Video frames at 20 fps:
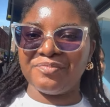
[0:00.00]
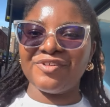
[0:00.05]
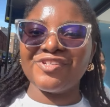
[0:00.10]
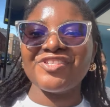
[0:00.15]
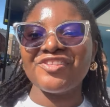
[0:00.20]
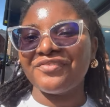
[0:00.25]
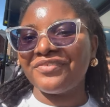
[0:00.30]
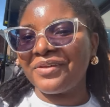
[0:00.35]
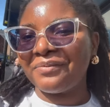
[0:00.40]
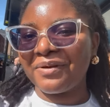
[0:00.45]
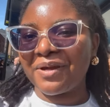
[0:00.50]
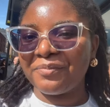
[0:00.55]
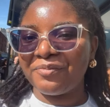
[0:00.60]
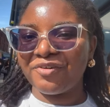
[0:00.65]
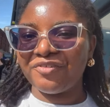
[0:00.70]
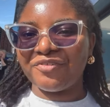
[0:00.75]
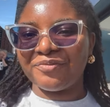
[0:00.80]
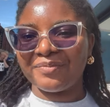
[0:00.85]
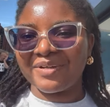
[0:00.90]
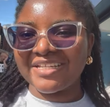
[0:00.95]
Most of them I
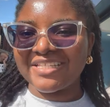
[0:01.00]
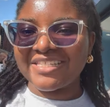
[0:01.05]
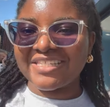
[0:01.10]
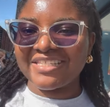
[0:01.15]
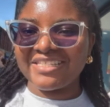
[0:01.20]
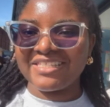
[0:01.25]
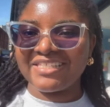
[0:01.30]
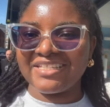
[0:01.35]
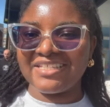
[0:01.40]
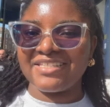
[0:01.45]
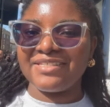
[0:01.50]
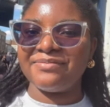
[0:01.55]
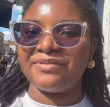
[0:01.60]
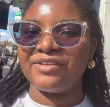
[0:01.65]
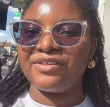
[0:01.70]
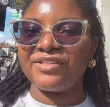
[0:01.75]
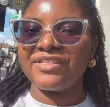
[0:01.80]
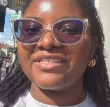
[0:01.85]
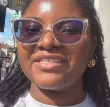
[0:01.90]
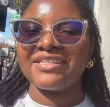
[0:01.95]
bought for my sisters
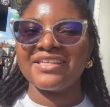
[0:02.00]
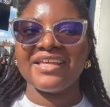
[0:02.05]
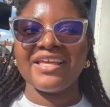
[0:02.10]
because